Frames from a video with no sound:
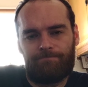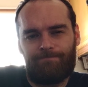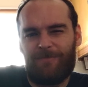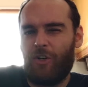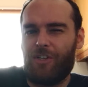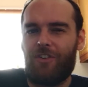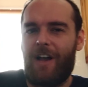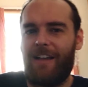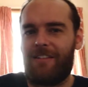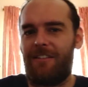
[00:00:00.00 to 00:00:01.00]
No, it's
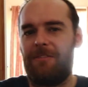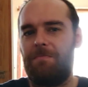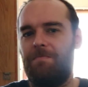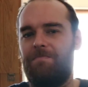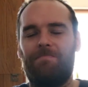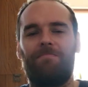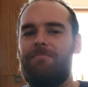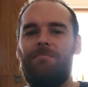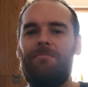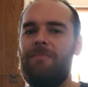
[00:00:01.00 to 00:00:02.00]
not excellent.
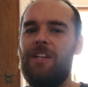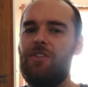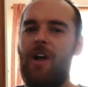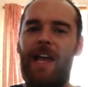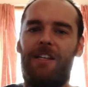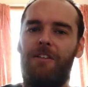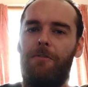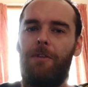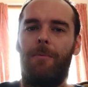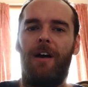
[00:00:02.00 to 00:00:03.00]
It's not excellent
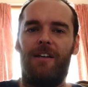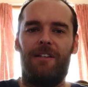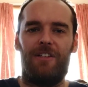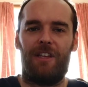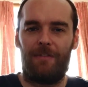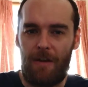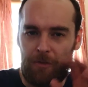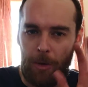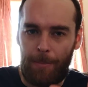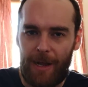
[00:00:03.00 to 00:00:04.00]
for the price. Actually, I've
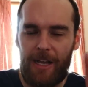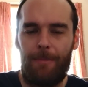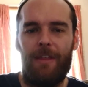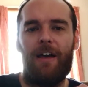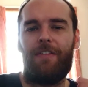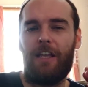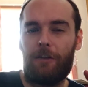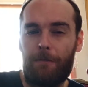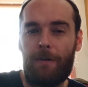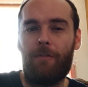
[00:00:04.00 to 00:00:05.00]
gone back a bit there. I think
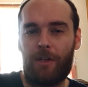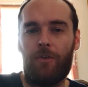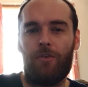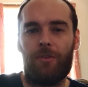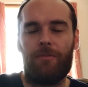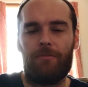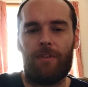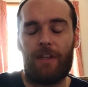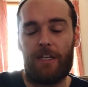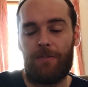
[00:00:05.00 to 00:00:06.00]
it's very good.
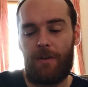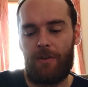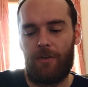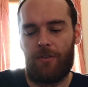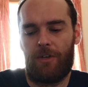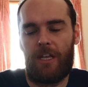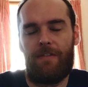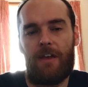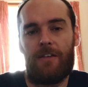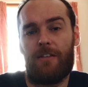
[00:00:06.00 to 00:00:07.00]
I think it's very good. I'm going to
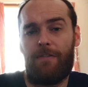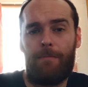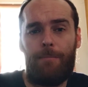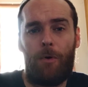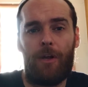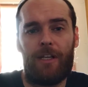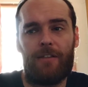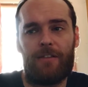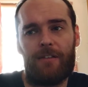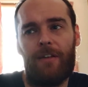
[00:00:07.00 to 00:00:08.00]
give it a 7
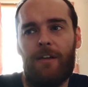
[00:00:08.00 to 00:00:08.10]
point.